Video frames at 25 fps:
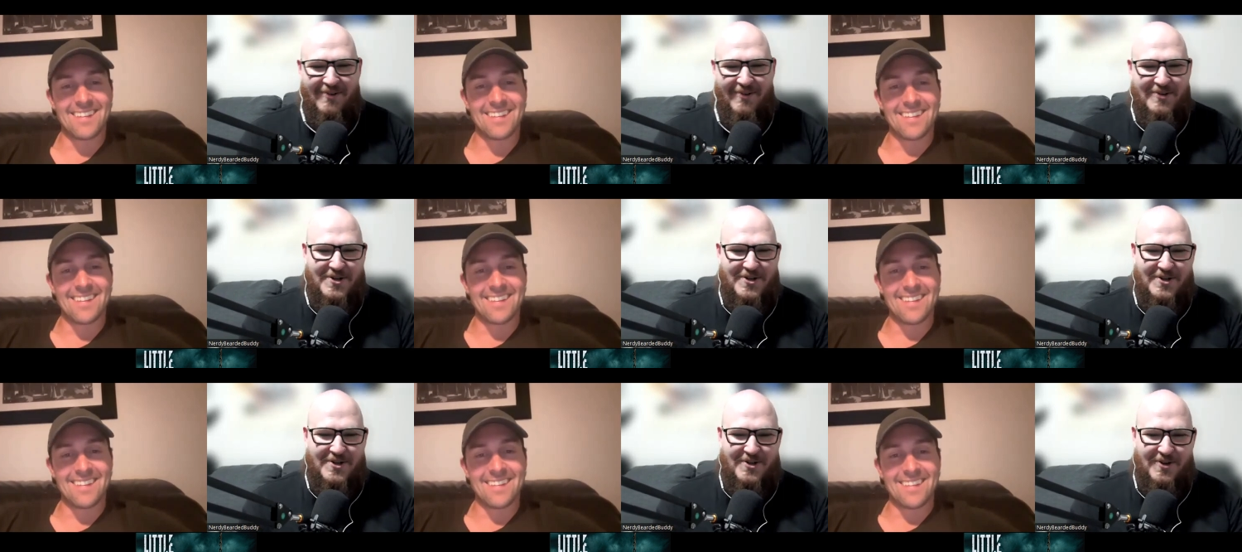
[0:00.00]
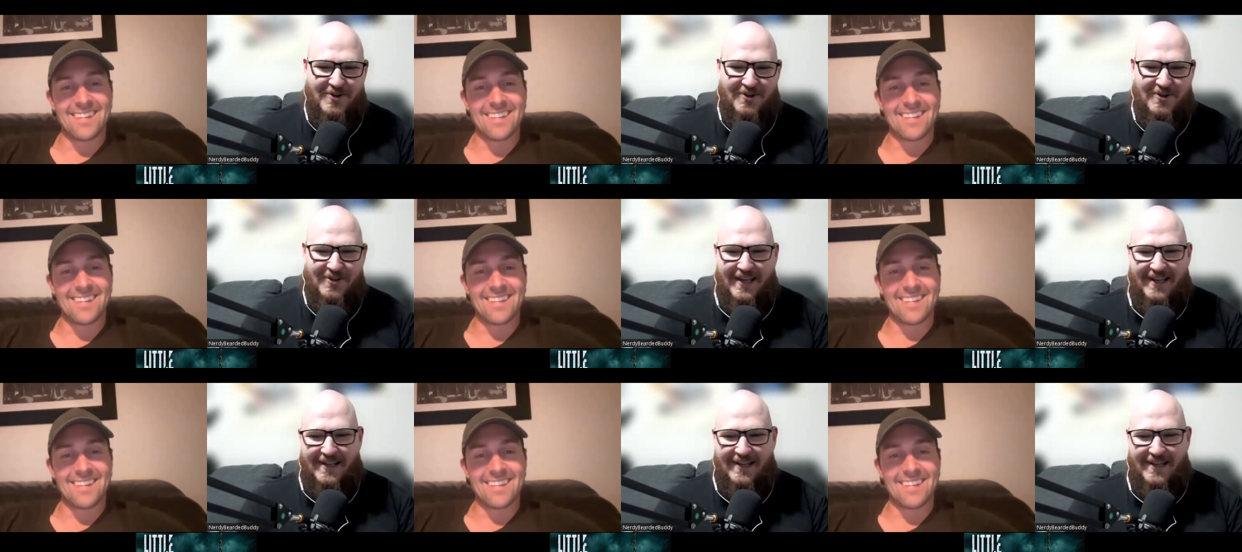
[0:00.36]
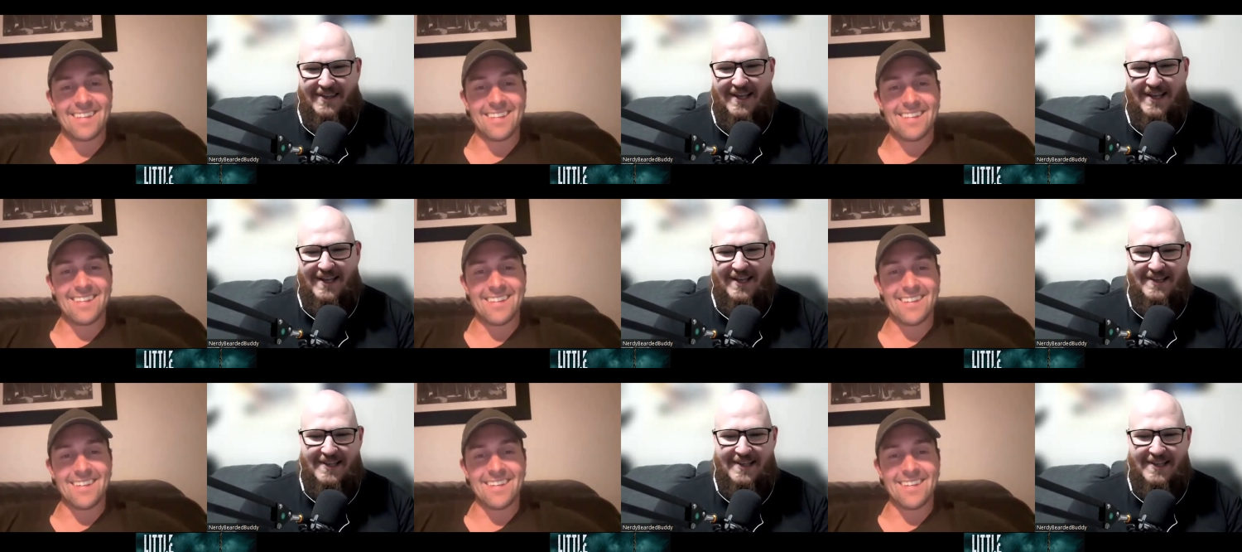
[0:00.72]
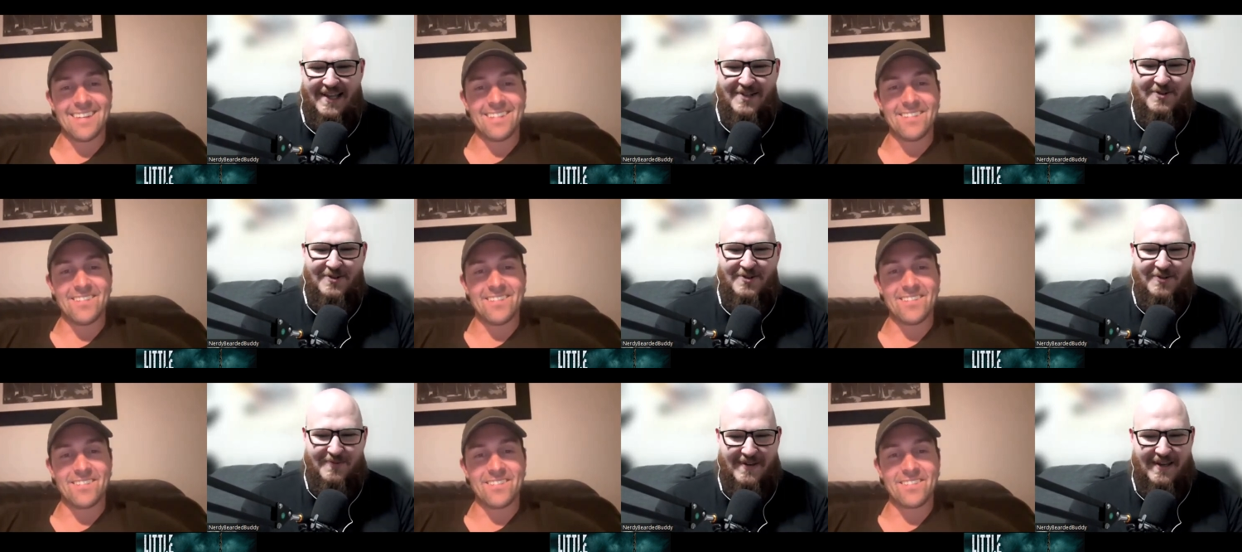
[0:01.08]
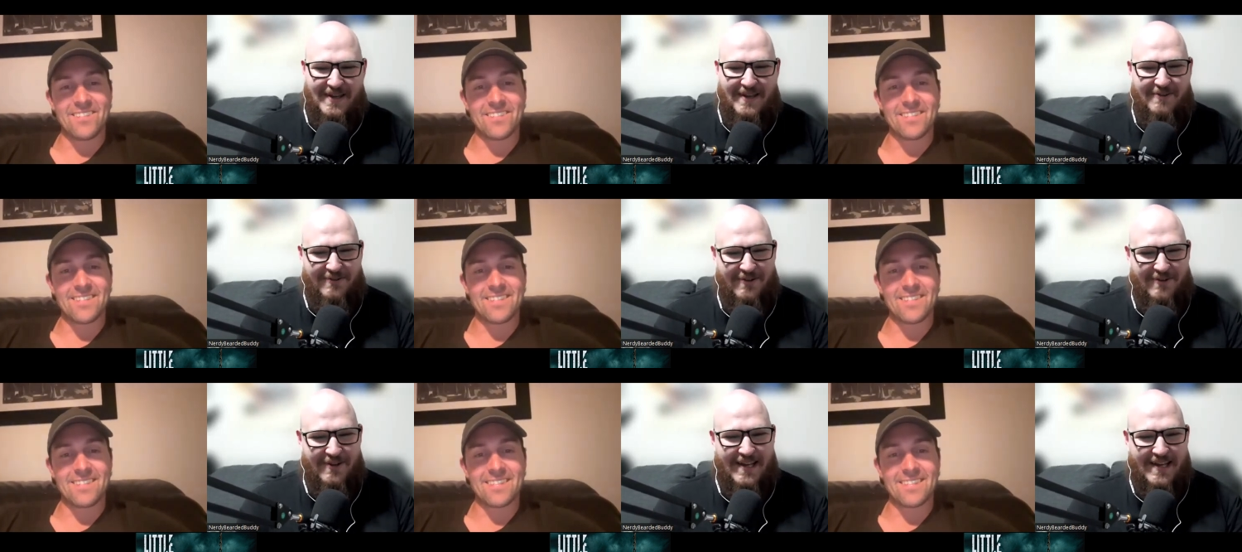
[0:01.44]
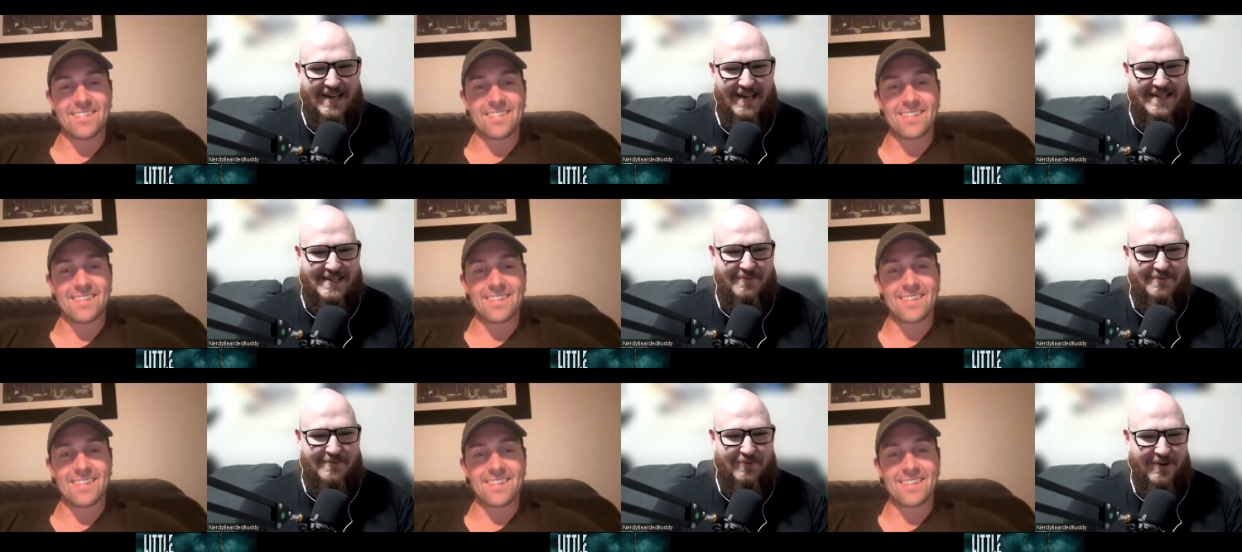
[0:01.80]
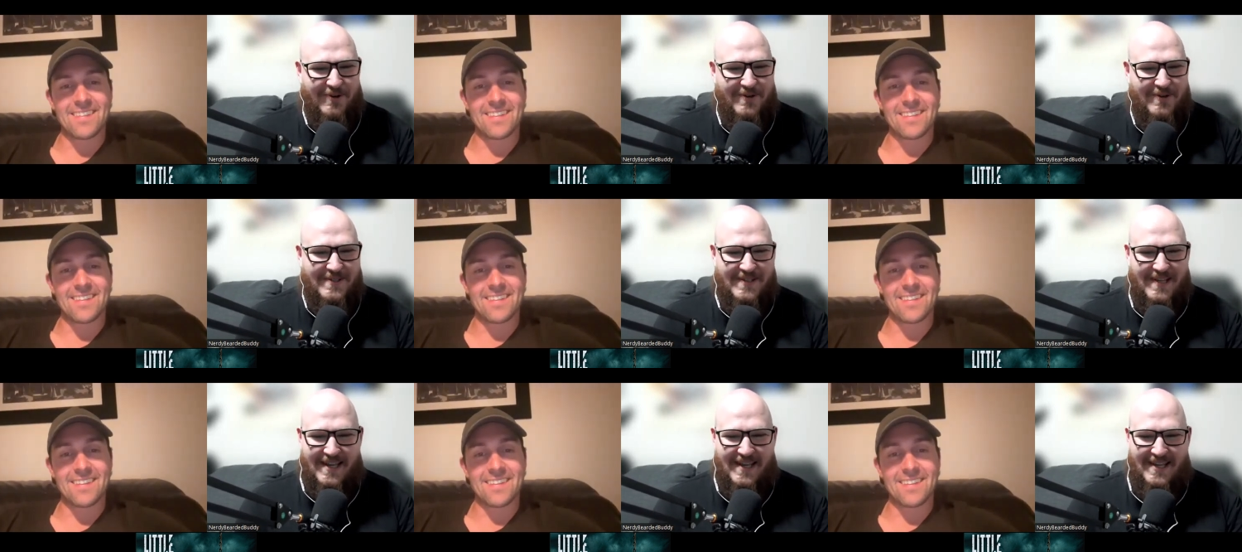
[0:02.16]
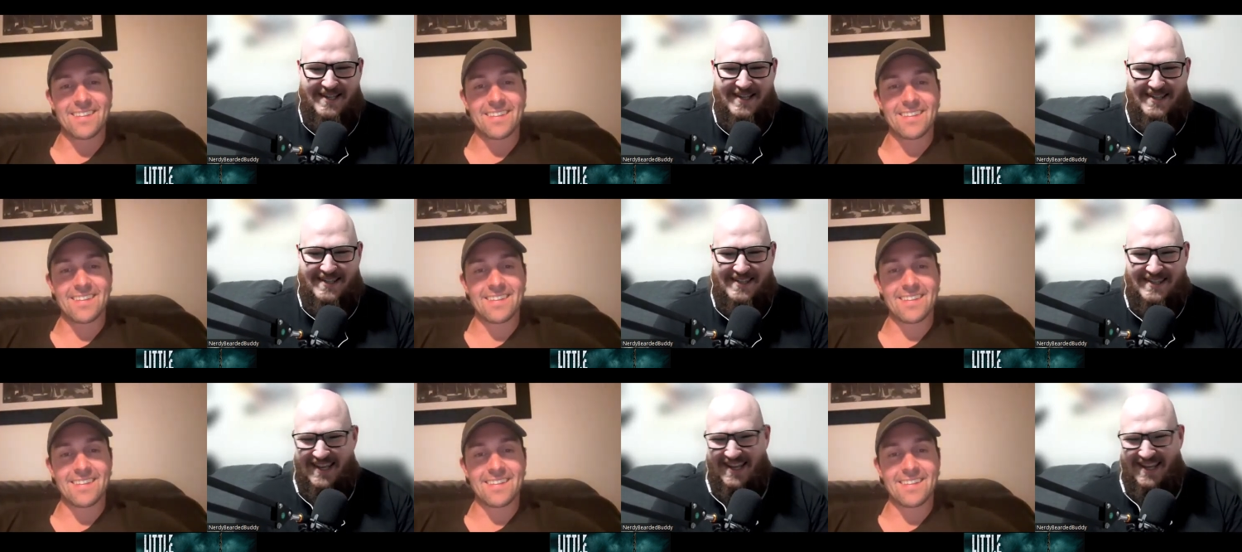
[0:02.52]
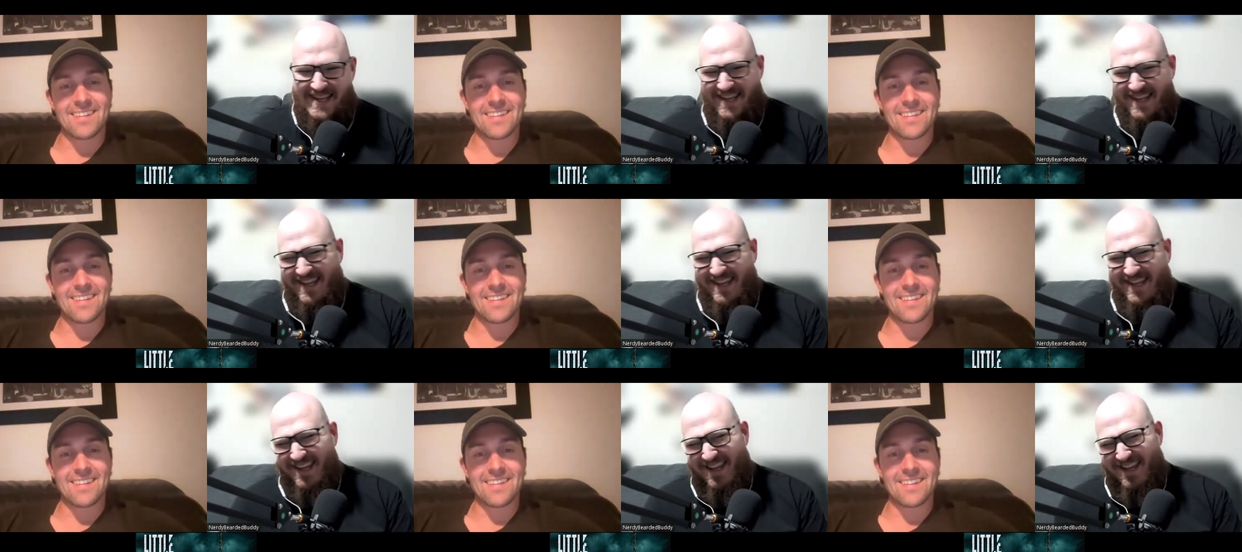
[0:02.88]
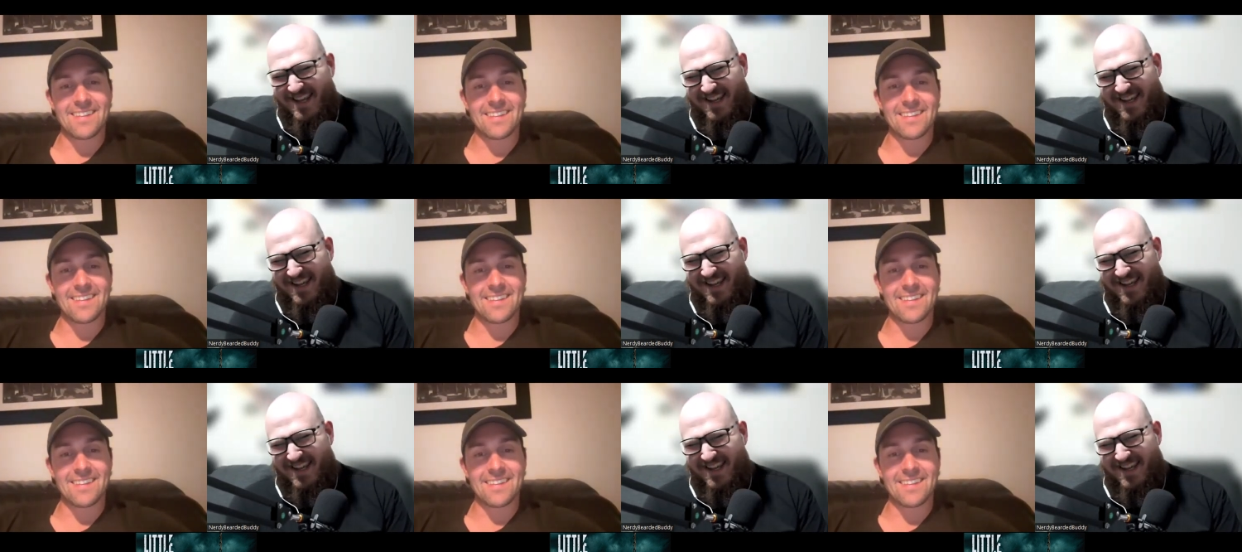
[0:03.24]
Speaker 1: i was shocked like that yeah. that took me a few days to process the,